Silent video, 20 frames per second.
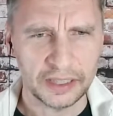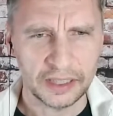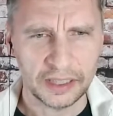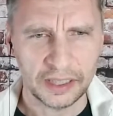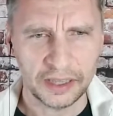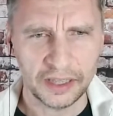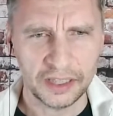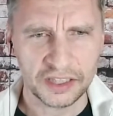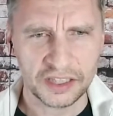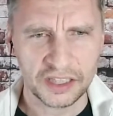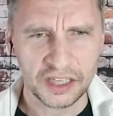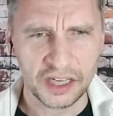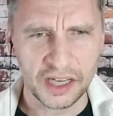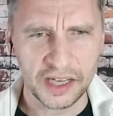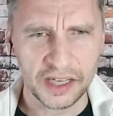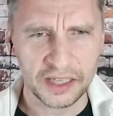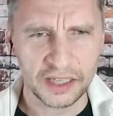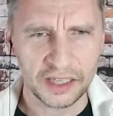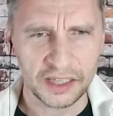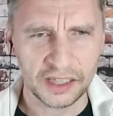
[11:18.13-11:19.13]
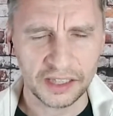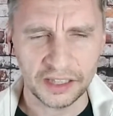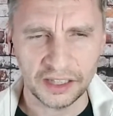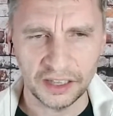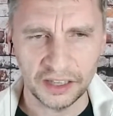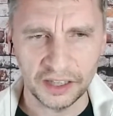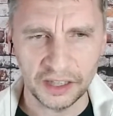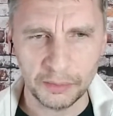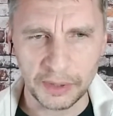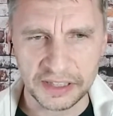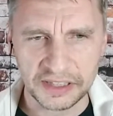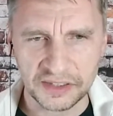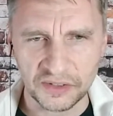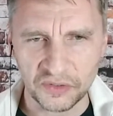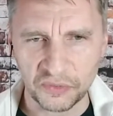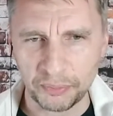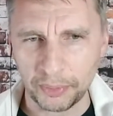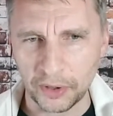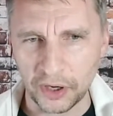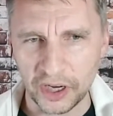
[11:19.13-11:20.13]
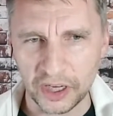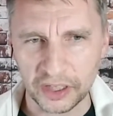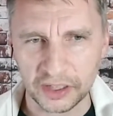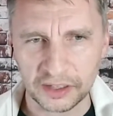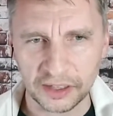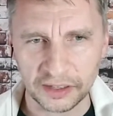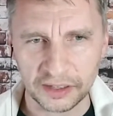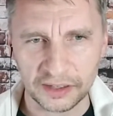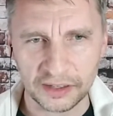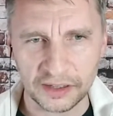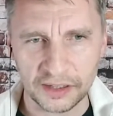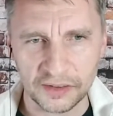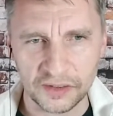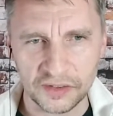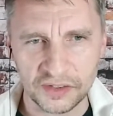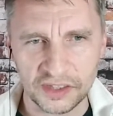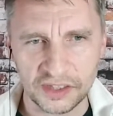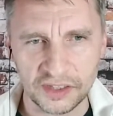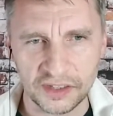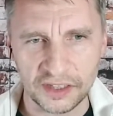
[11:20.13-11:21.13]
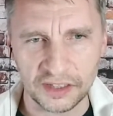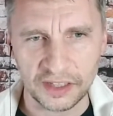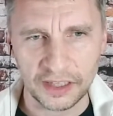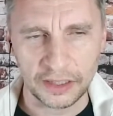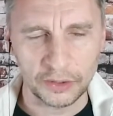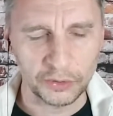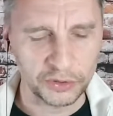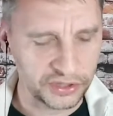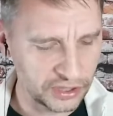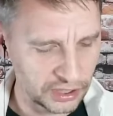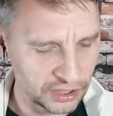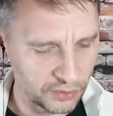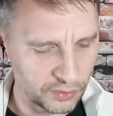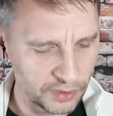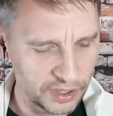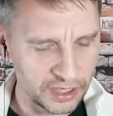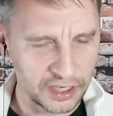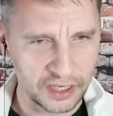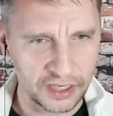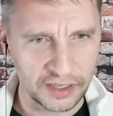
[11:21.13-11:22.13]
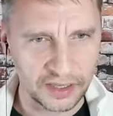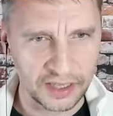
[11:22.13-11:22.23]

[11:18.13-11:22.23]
This guy he must have parked like see the yellow sticker right here.